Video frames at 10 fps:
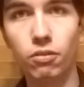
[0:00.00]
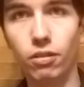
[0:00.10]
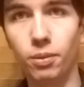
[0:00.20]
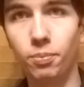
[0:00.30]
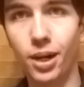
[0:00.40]

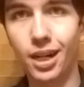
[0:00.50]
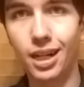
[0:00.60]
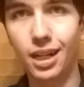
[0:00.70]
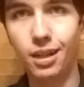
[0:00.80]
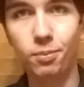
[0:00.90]
with
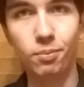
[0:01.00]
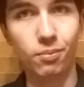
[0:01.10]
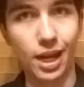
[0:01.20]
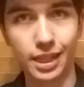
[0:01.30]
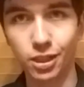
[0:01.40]
Baja
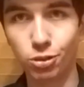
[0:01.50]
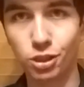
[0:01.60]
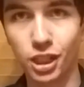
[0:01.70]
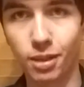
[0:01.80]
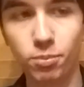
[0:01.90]
Mango
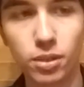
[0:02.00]
Gem.